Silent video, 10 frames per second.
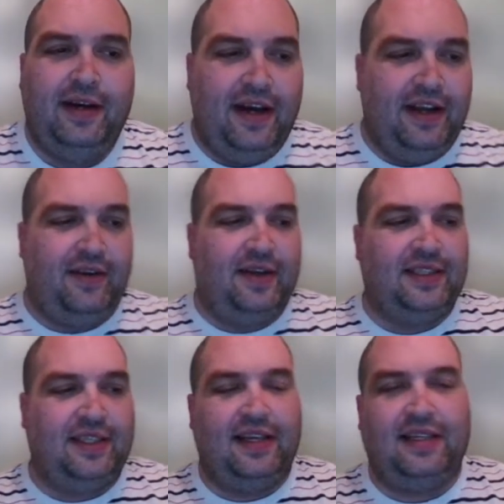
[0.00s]
And there is
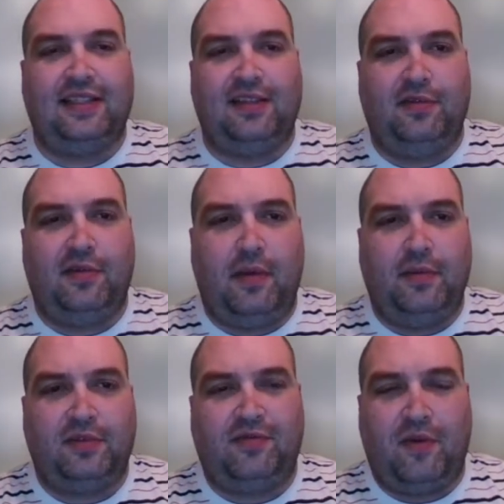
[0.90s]
a nice little
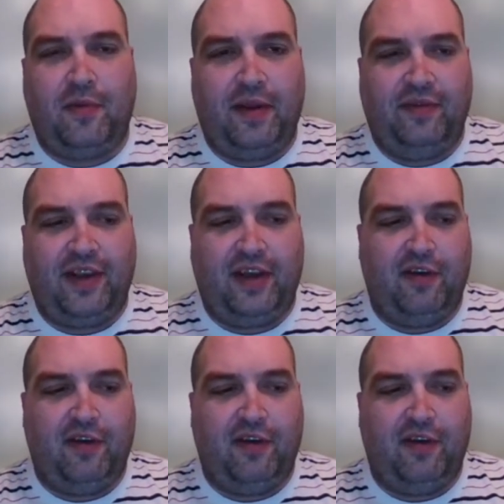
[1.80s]
almost 4-minute video